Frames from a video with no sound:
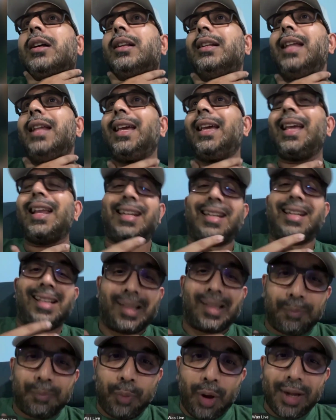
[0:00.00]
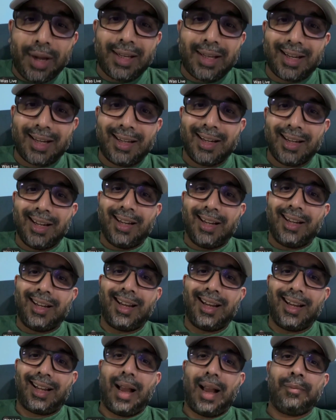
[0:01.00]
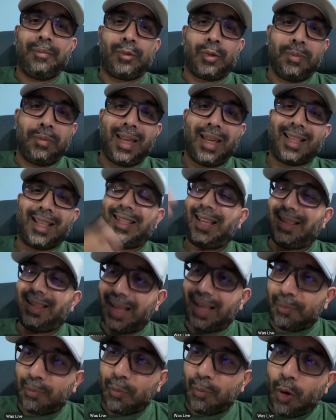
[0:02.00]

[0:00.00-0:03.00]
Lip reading: they get disappointed. They come to me and say, that